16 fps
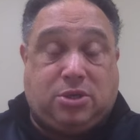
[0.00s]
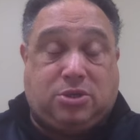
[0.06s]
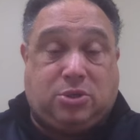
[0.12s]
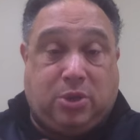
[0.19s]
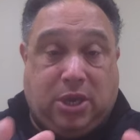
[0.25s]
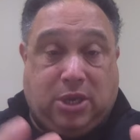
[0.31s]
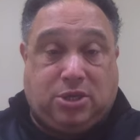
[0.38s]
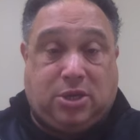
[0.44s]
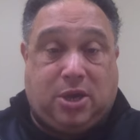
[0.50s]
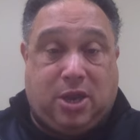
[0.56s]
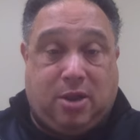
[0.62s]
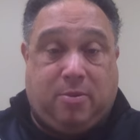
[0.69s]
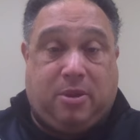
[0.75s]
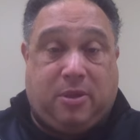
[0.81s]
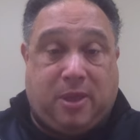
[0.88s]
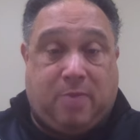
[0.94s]
so each item
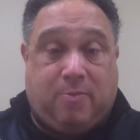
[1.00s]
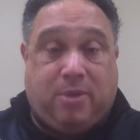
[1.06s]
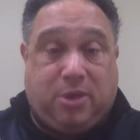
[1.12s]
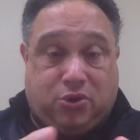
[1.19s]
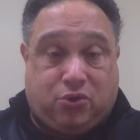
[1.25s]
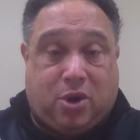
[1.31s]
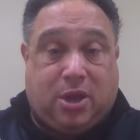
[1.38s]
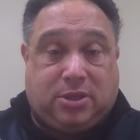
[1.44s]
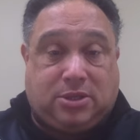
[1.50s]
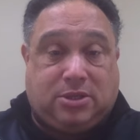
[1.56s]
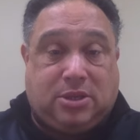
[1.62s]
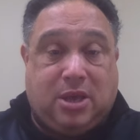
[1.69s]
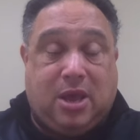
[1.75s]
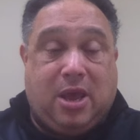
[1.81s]
can then be addressed